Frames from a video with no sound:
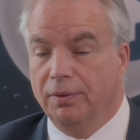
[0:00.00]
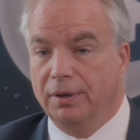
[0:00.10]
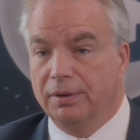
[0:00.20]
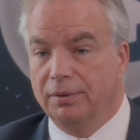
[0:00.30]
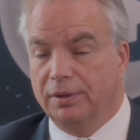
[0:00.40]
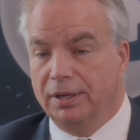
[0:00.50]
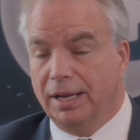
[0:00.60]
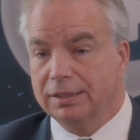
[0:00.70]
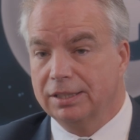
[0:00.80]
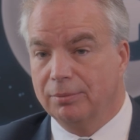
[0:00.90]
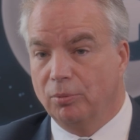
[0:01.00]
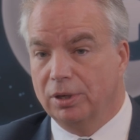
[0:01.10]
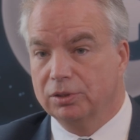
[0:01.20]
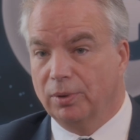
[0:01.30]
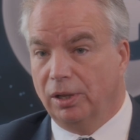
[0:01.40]
the next step
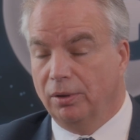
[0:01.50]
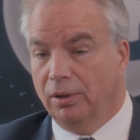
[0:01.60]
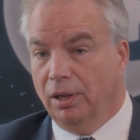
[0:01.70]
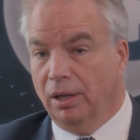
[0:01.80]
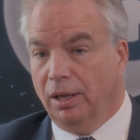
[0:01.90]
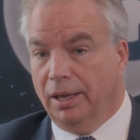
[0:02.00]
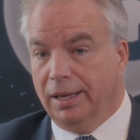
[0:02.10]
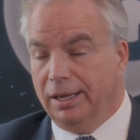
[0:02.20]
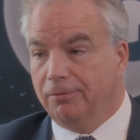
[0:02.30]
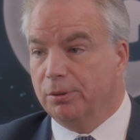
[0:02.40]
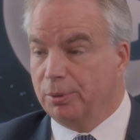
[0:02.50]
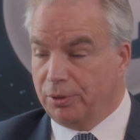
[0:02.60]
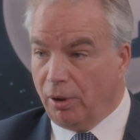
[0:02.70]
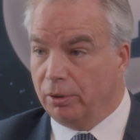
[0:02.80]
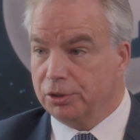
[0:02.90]
was, well, if the
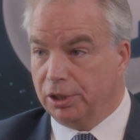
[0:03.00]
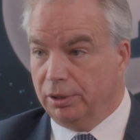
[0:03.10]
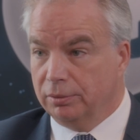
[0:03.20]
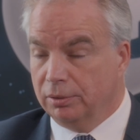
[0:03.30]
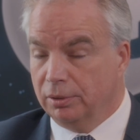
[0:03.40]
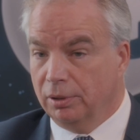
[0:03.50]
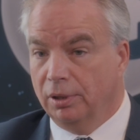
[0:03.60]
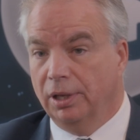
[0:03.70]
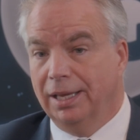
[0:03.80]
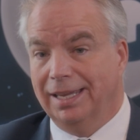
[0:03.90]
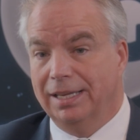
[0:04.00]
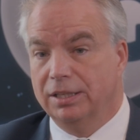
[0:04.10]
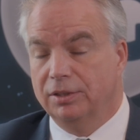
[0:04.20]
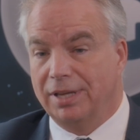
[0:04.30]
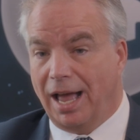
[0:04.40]
pathology
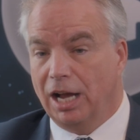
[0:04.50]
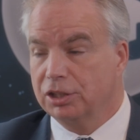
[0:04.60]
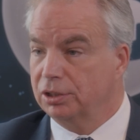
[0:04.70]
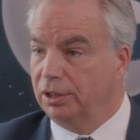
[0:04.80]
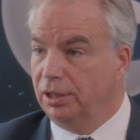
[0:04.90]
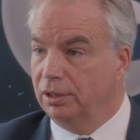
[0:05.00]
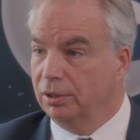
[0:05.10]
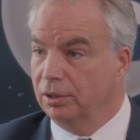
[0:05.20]
is actually